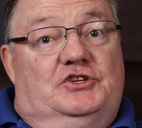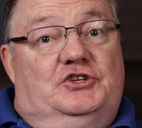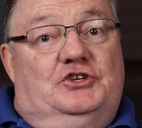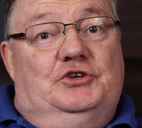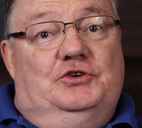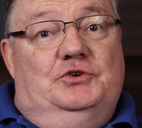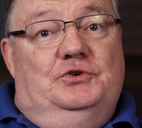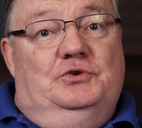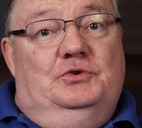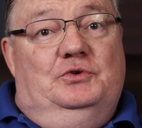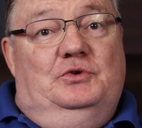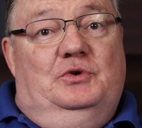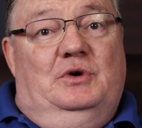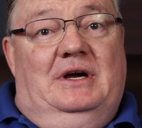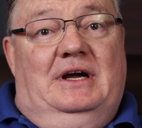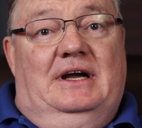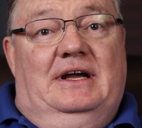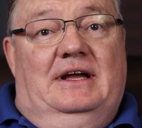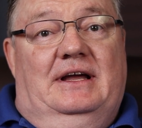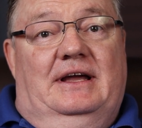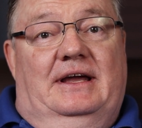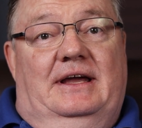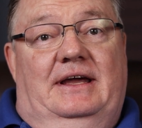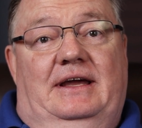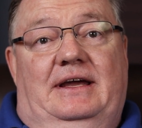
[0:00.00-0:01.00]
to
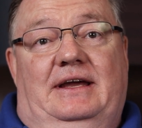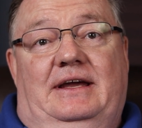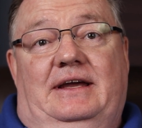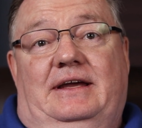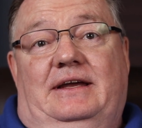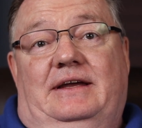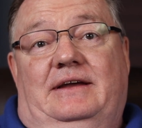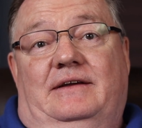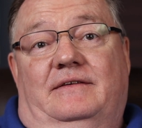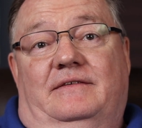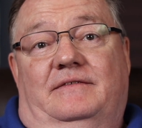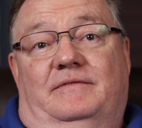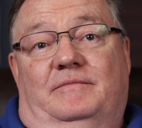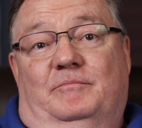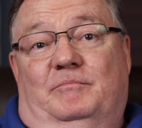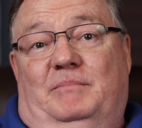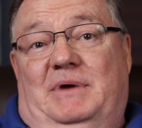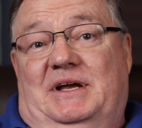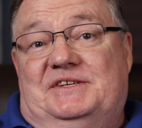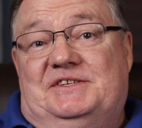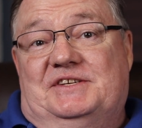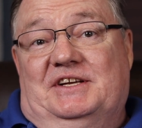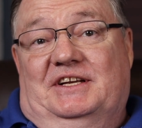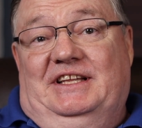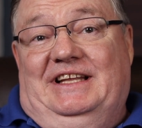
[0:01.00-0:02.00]
a
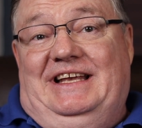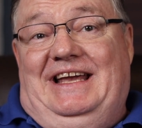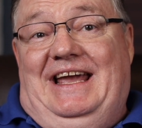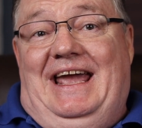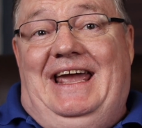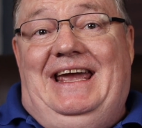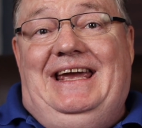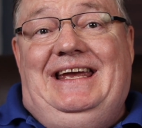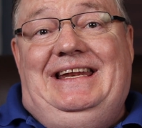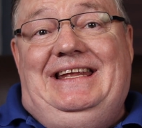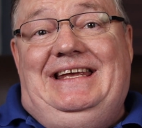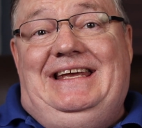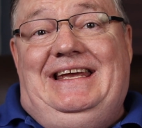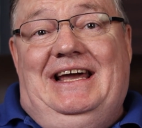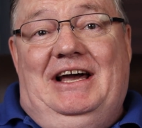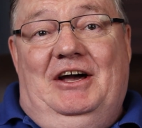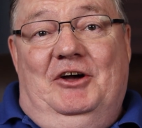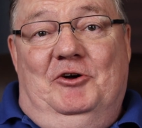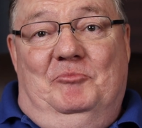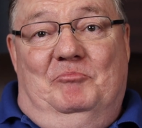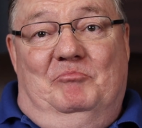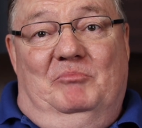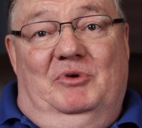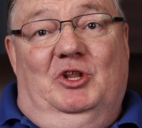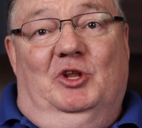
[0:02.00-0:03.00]
basically
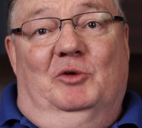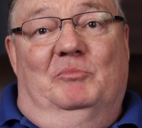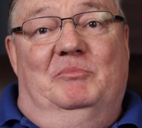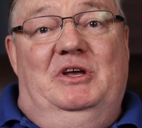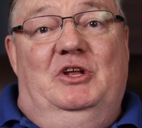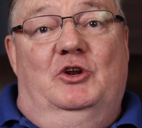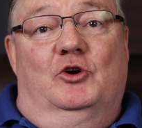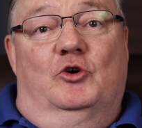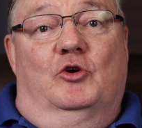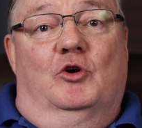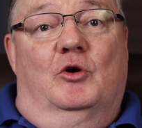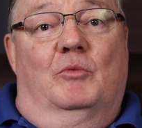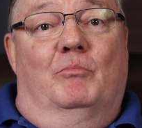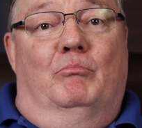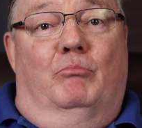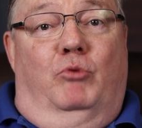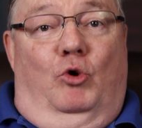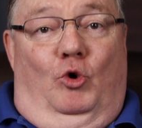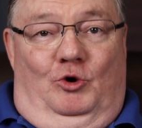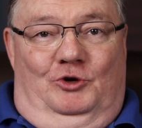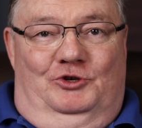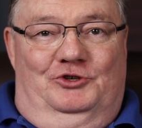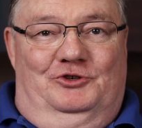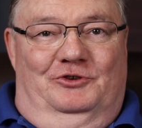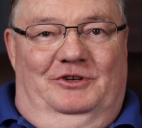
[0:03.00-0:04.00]
80mm
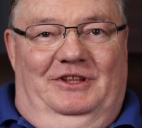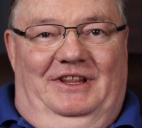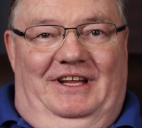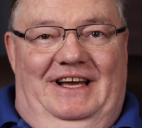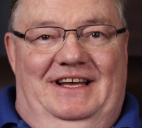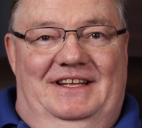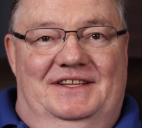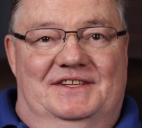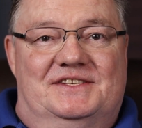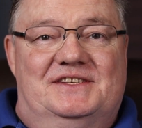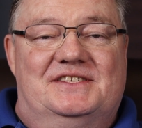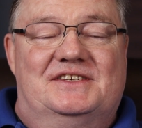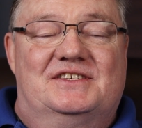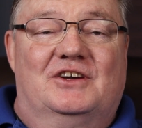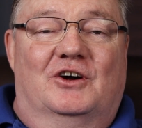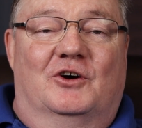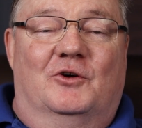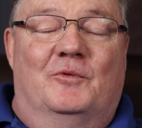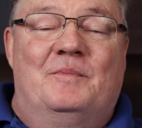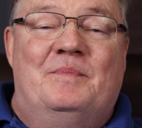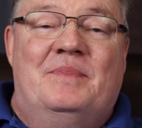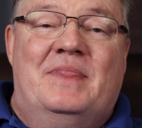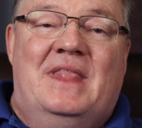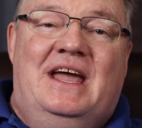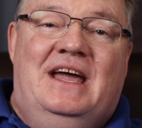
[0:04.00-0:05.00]
portrait lens. So